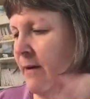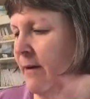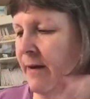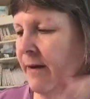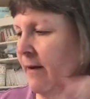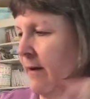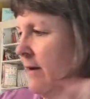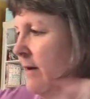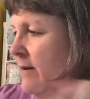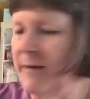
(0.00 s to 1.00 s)

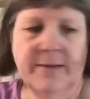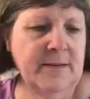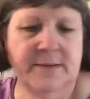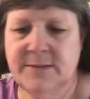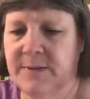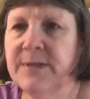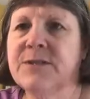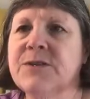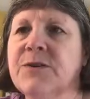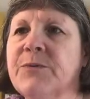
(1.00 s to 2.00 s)
Okay, let's make
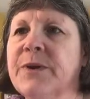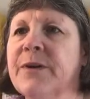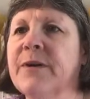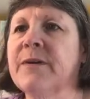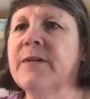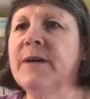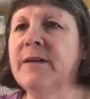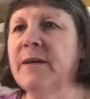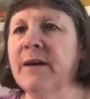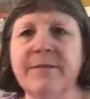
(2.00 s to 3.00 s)
sure we're
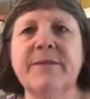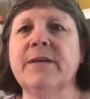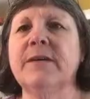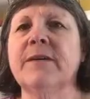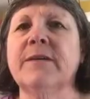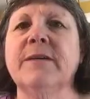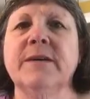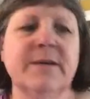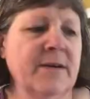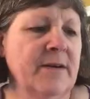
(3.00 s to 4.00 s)
cleaned off here.
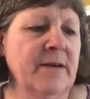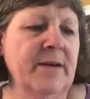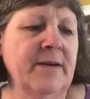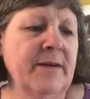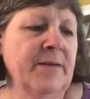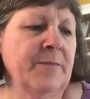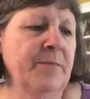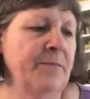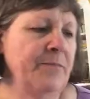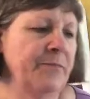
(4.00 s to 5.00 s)

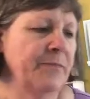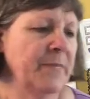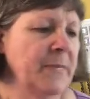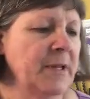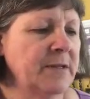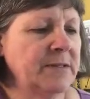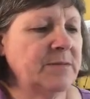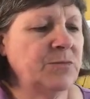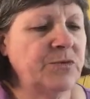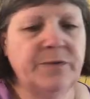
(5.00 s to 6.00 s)

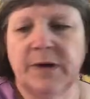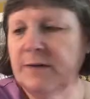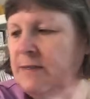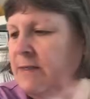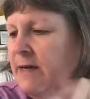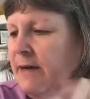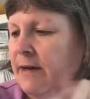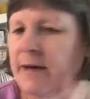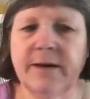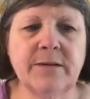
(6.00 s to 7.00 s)
Let's move our
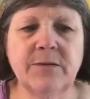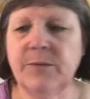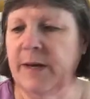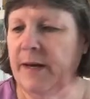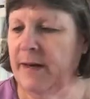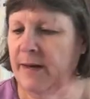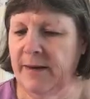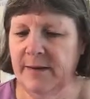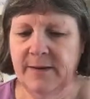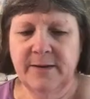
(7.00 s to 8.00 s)
die out of the
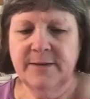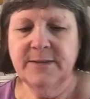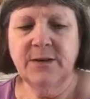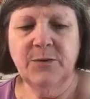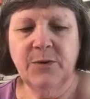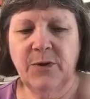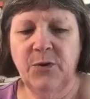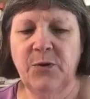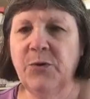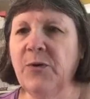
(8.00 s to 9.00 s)
way. So
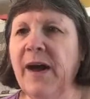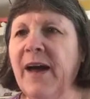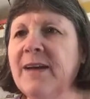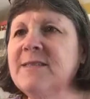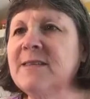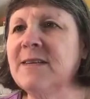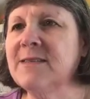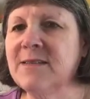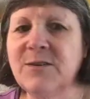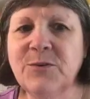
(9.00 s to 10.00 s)
who has
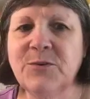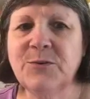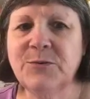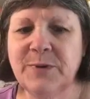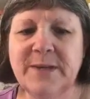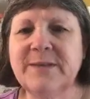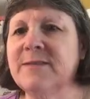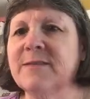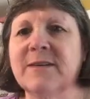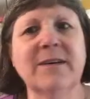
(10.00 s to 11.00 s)
these and who
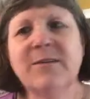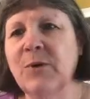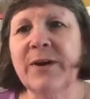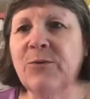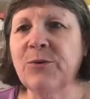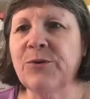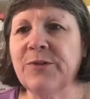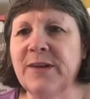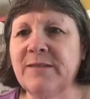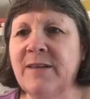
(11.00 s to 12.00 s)
is going to want to order
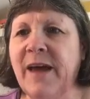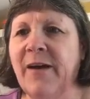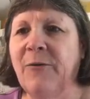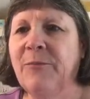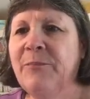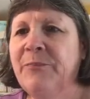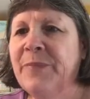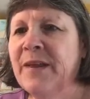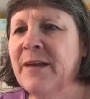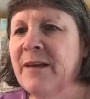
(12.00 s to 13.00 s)
these now?
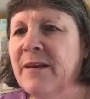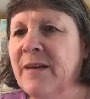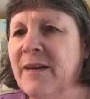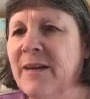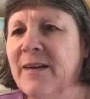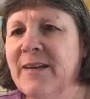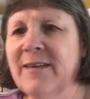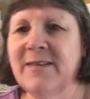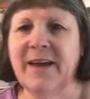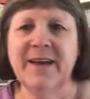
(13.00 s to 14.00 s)

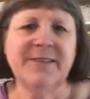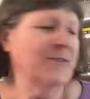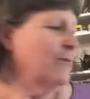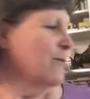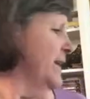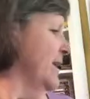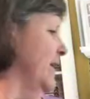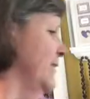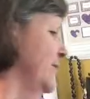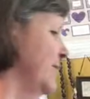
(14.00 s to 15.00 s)
That's right,
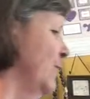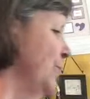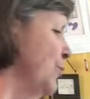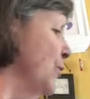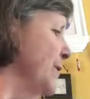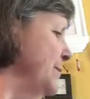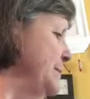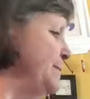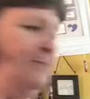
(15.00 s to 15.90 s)
gal. So important.